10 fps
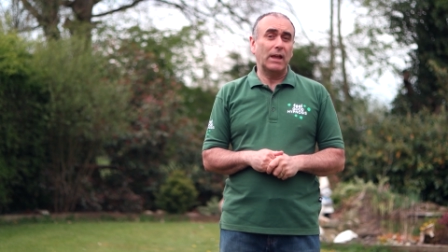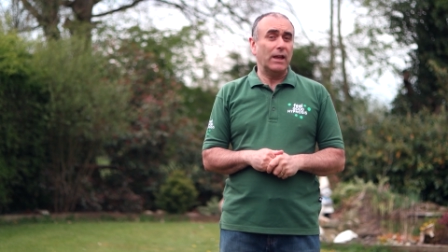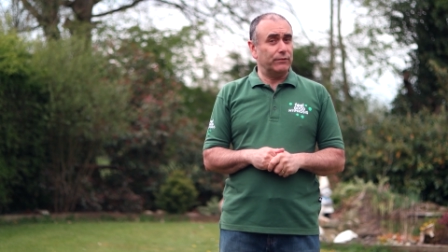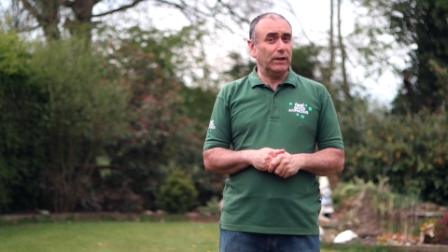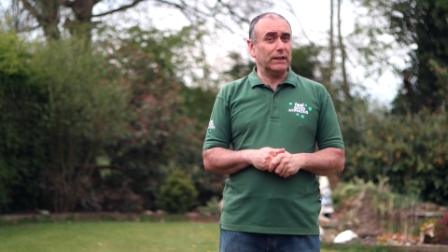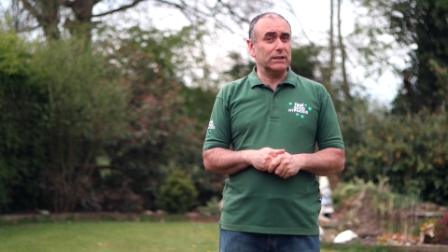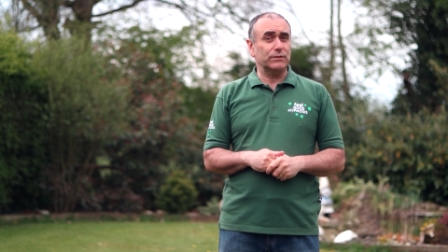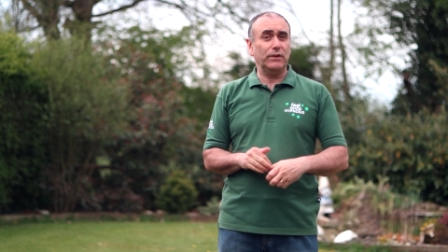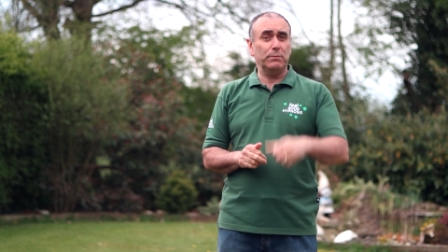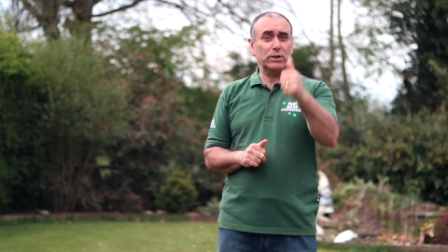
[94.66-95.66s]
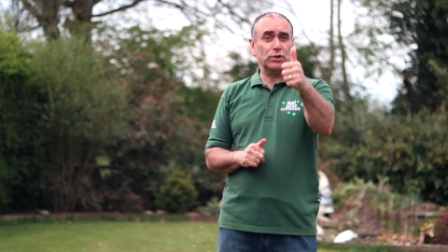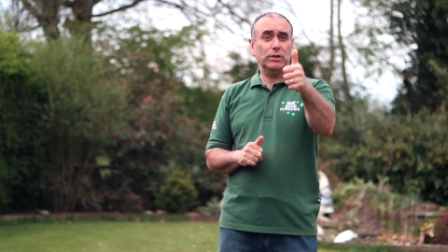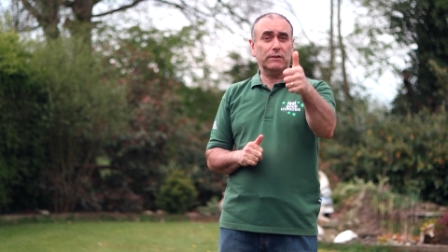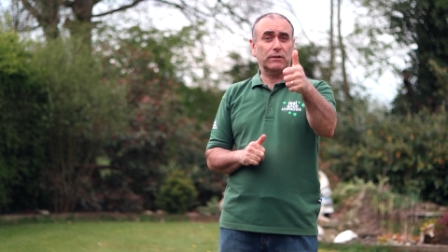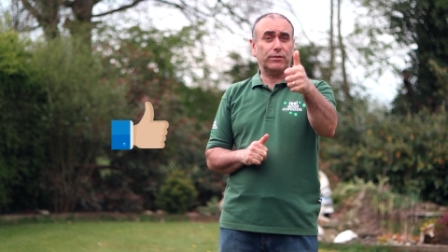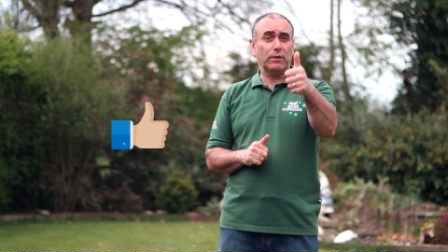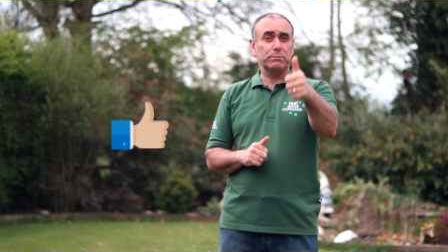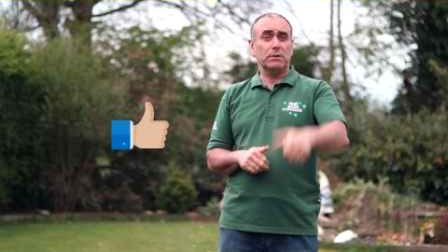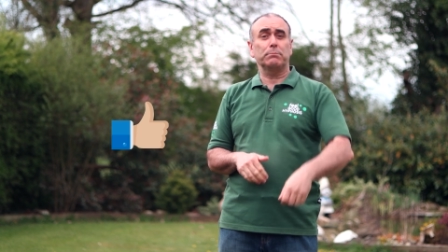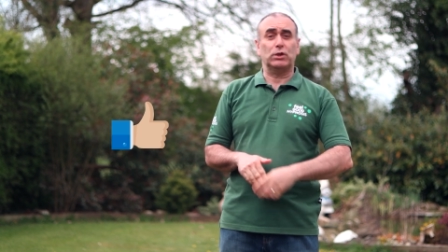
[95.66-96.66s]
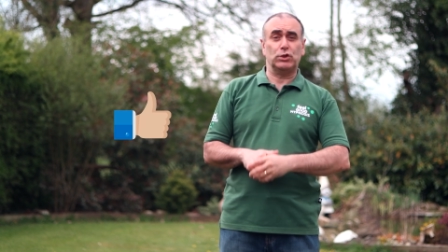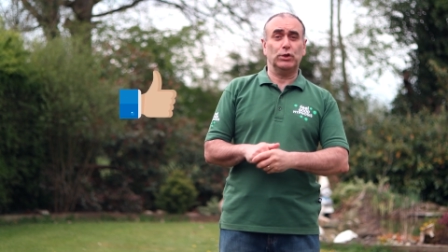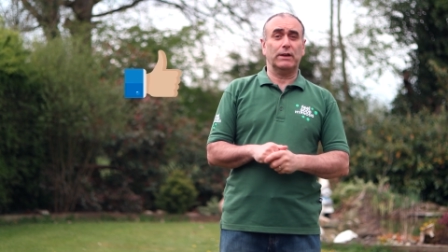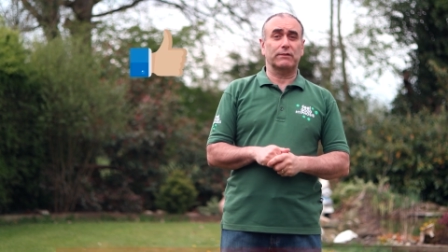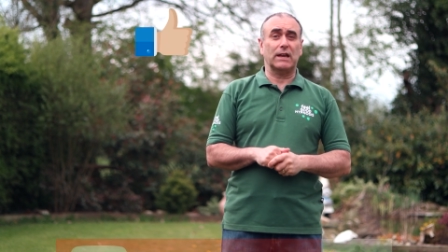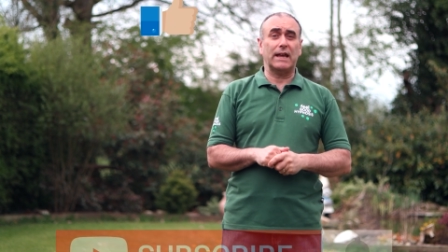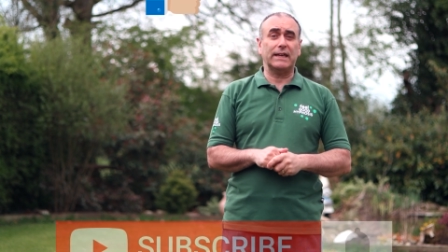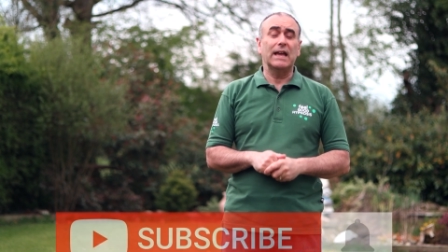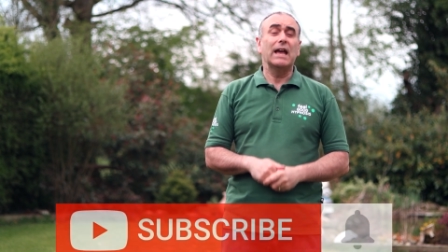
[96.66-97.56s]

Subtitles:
If you like this video, make sure you give it a thumbs up, make sure you give it a like,